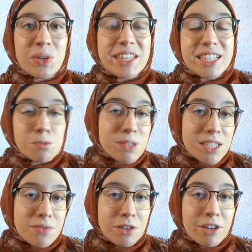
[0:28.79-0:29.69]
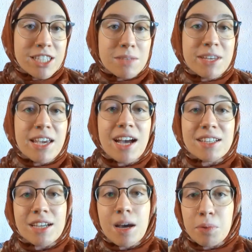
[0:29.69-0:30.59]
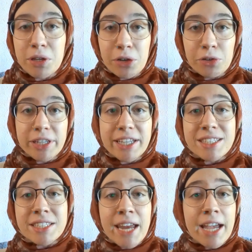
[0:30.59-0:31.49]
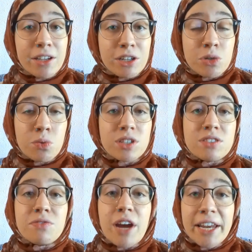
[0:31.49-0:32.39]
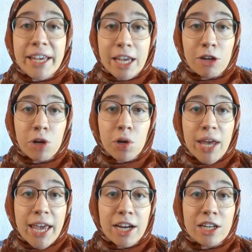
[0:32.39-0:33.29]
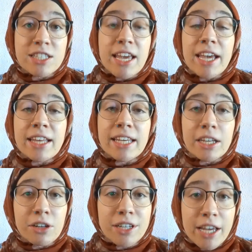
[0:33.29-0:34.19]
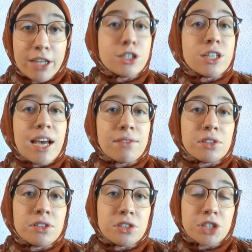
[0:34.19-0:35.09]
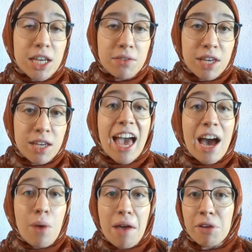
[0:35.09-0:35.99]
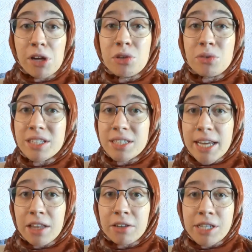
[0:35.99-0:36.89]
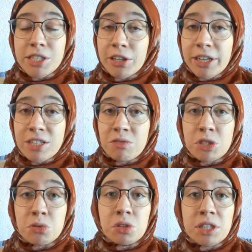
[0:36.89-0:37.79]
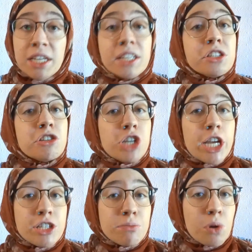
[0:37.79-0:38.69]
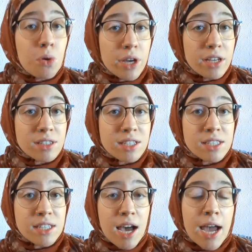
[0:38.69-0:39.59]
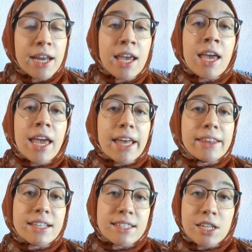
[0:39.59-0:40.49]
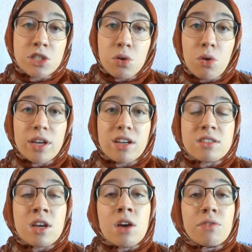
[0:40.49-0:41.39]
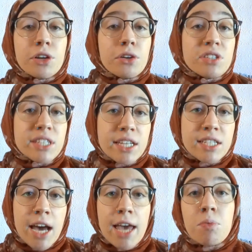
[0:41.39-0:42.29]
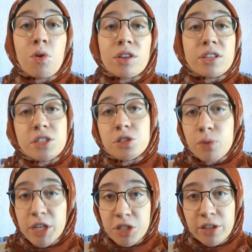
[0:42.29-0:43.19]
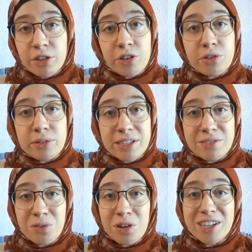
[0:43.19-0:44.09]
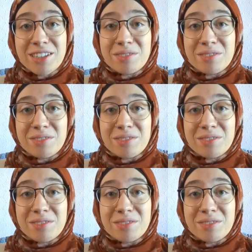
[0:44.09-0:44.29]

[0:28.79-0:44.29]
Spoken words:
This specific recipe has a couple ingredients tailored towards fighting ingrown hairs and irritation after shaving. However, you can tailor it to your individual needs and change up the oils inside and the essential oils for your skin type or the situation that you're using it for.